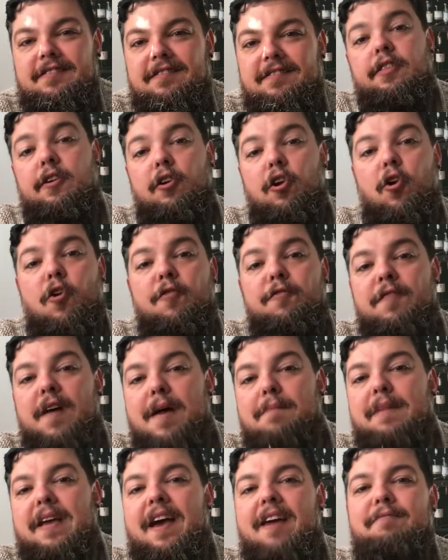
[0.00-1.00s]
The Lowe
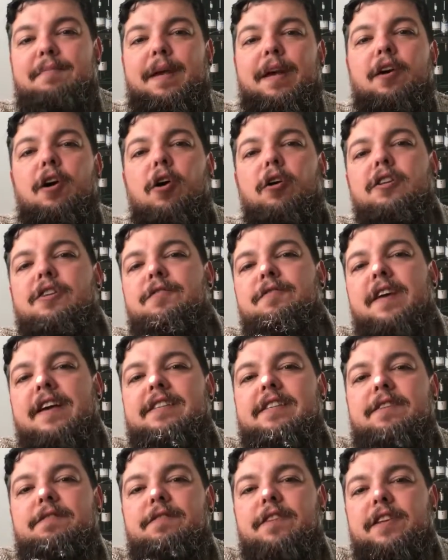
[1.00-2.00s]
family have been
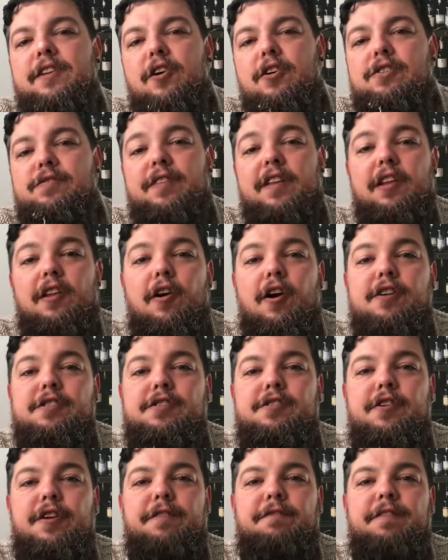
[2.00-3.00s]
cultivating vineyards for the
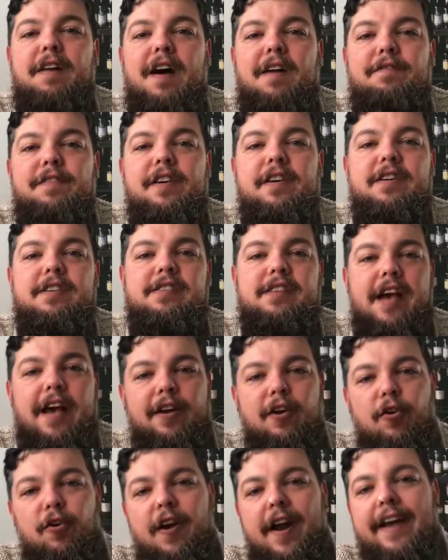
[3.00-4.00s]
last 35 years
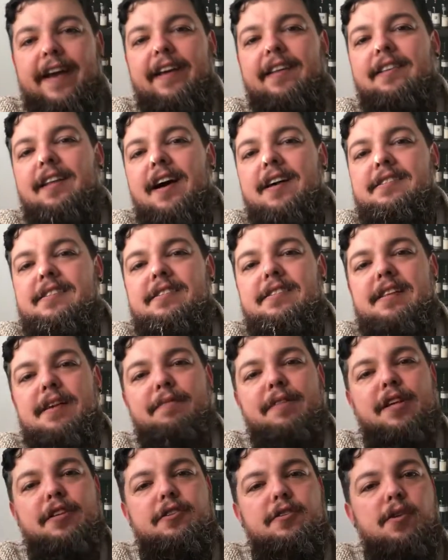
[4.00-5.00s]
and are recognized as some
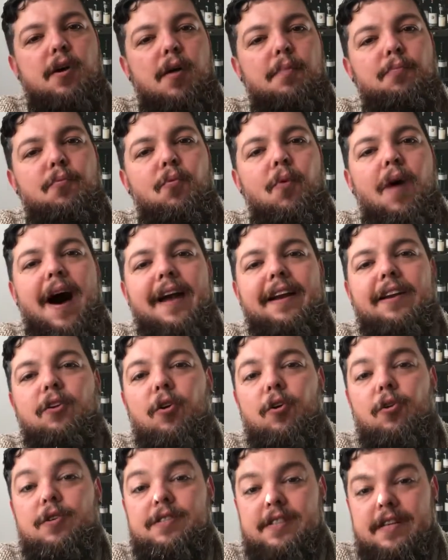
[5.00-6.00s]
of the top wine
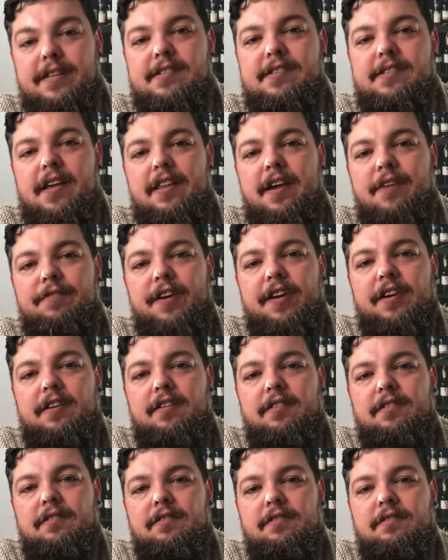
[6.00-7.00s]
growers in South Africa.